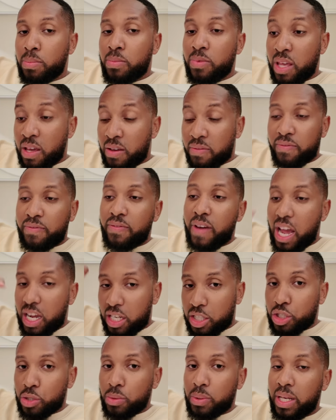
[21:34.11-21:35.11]
their
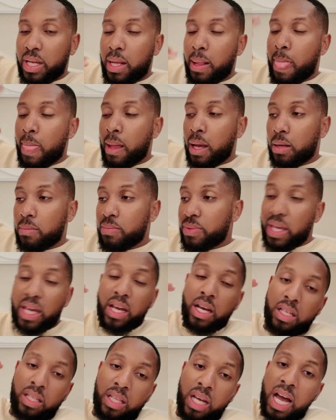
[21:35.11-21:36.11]
factory, um,
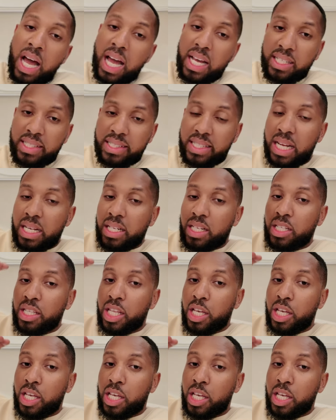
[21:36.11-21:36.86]
their the highest standard.